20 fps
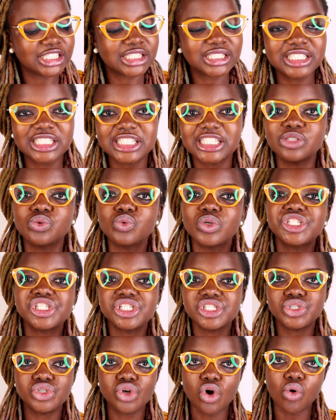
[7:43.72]

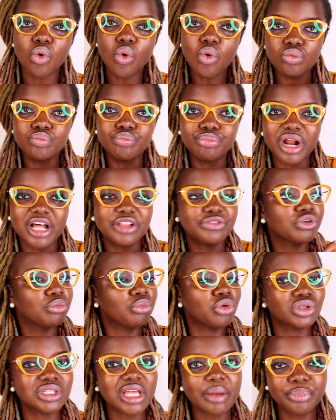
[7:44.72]
distinguishes your own brand
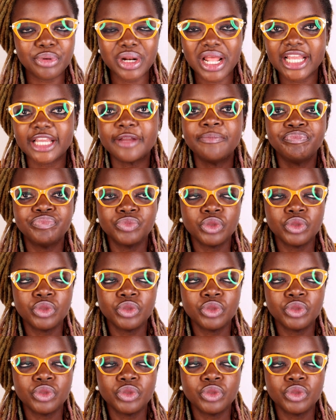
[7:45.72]
from other brands.